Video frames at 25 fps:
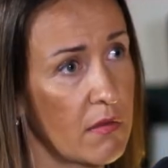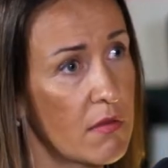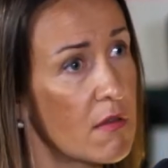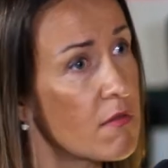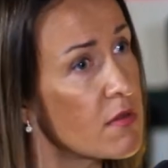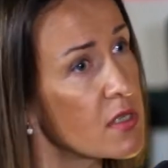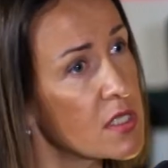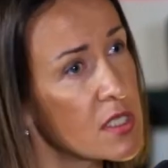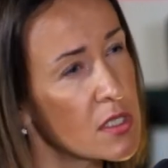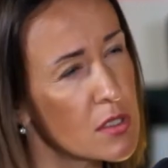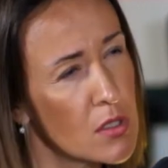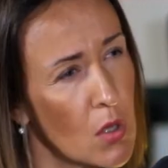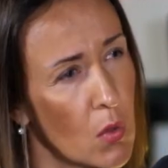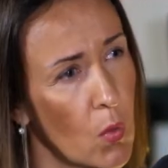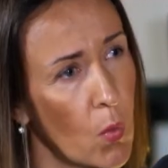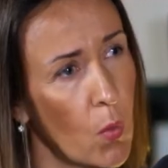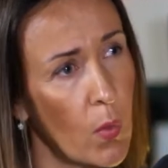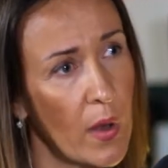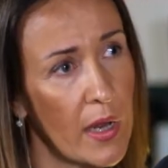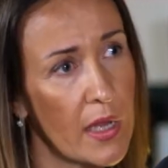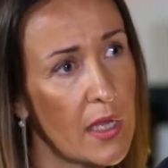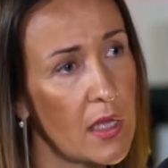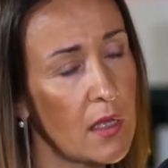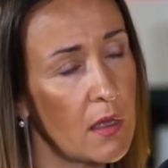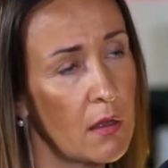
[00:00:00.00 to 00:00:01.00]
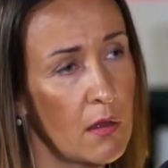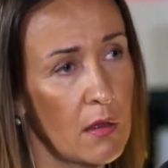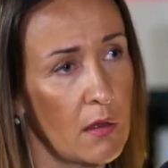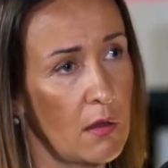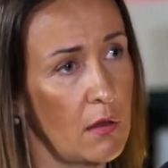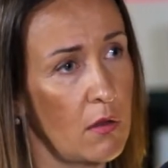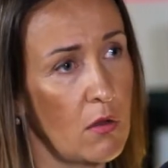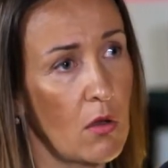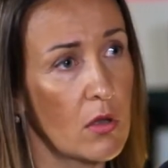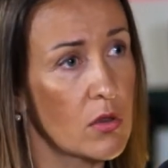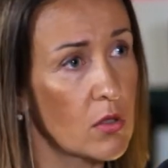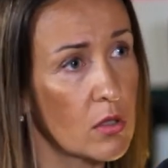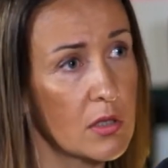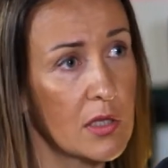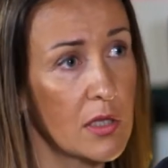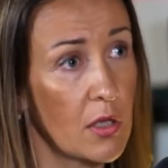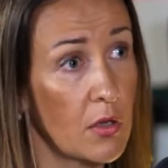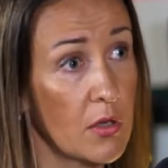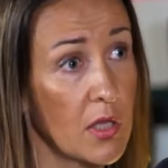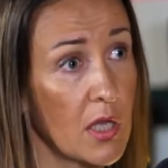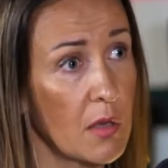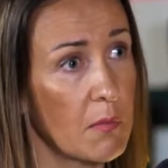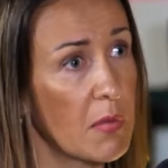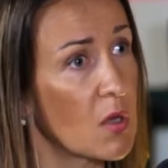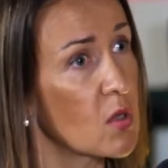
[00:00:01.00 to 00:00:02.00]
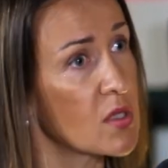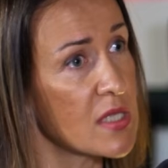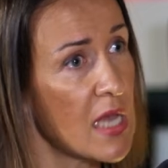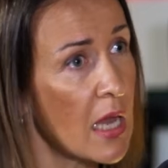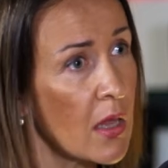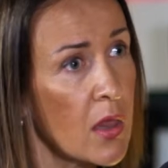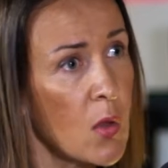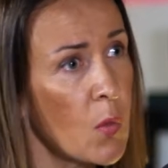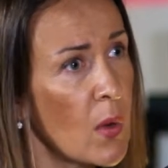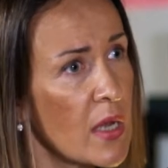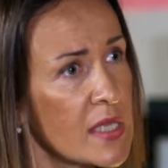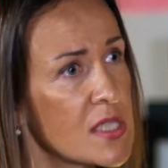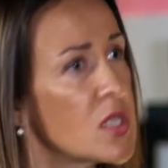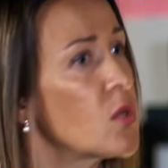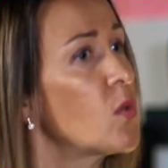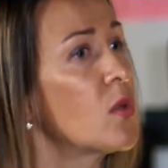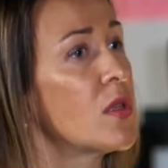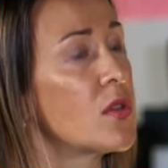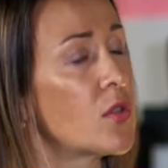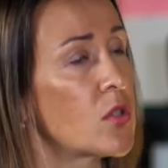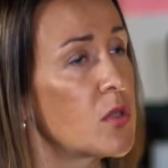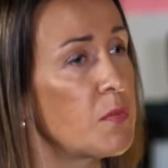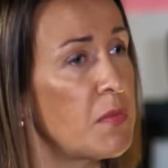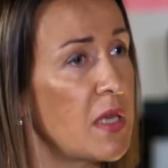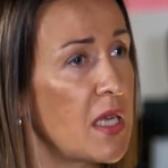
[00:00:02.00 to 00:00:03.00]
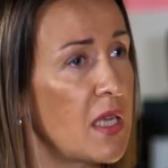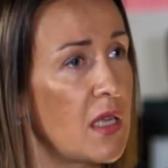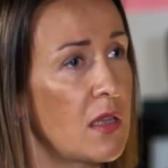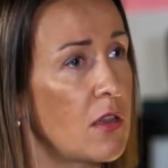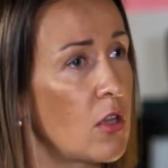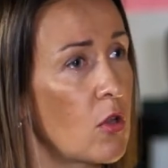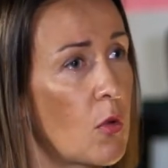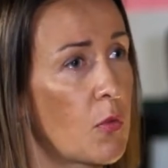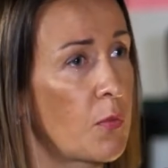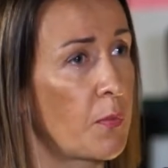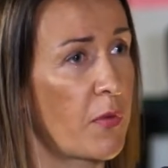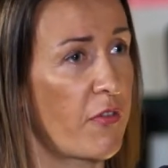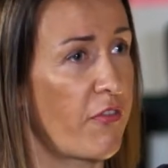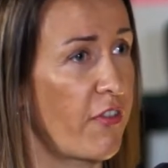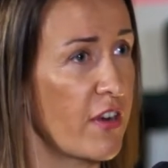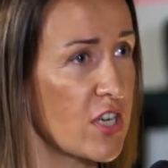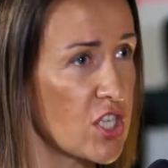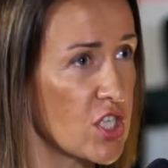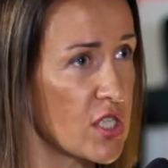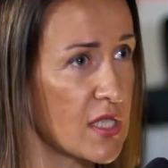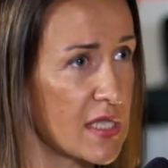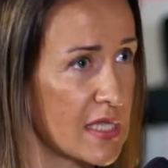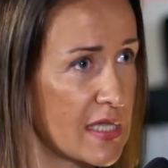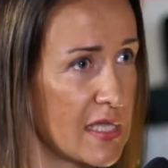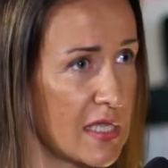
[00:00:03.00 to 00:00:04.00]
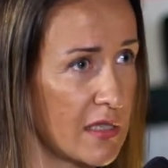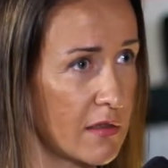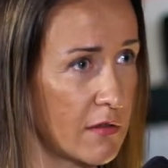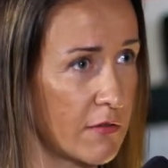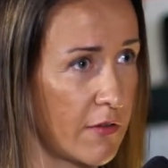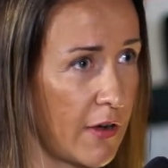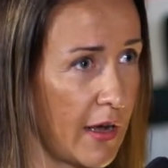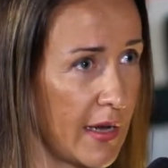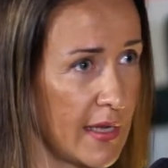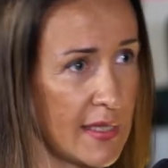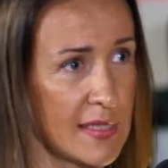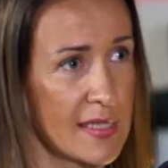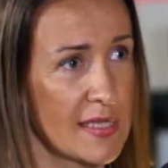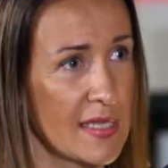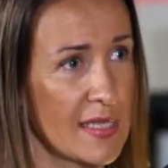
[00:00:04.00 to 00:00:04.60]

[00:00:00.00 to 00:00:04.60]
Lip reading: There is no way you are not learning, because otherwise you will not be in your profession still, right?